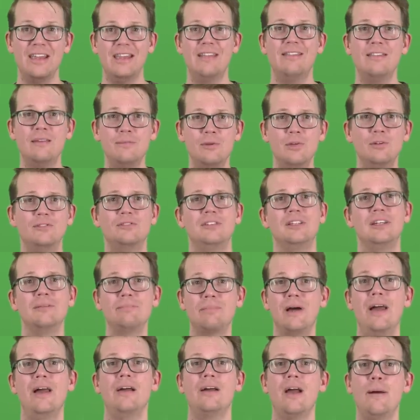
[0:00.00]
in the museum
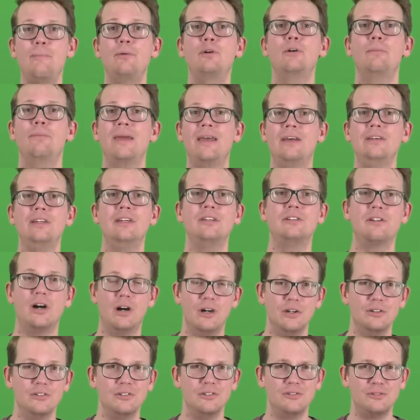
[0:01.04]
by a couple of
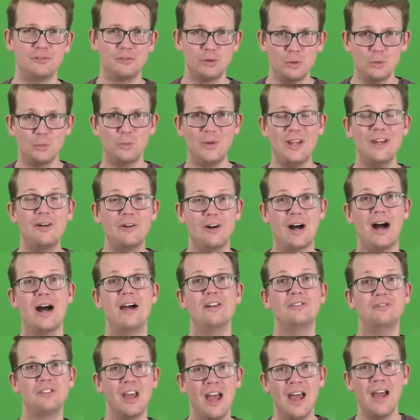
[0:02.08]
paleontologists who
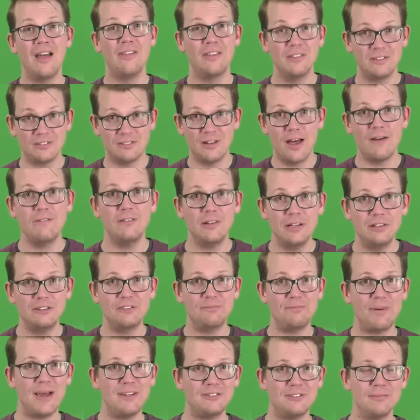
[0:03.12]
realized this lovely
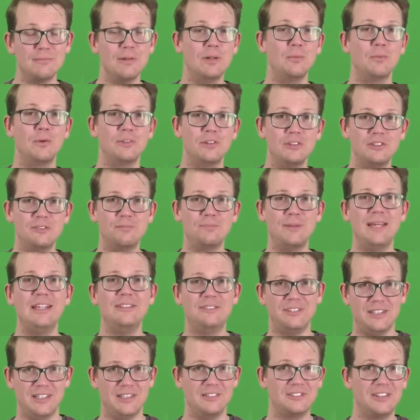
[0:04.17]
specimen was a
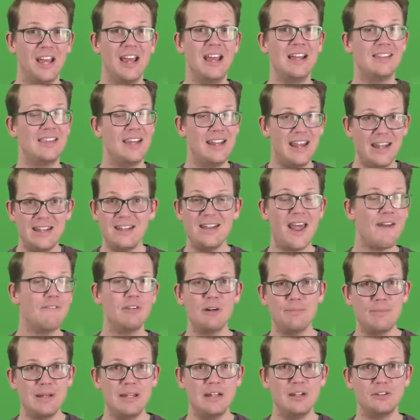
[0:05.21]
species that had
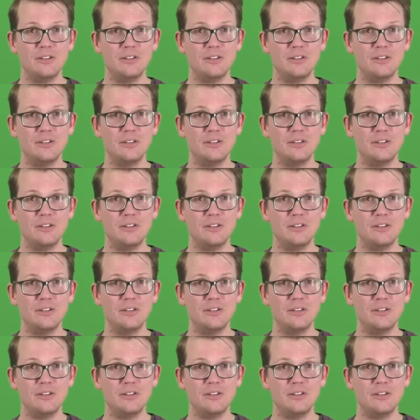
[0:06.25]
never been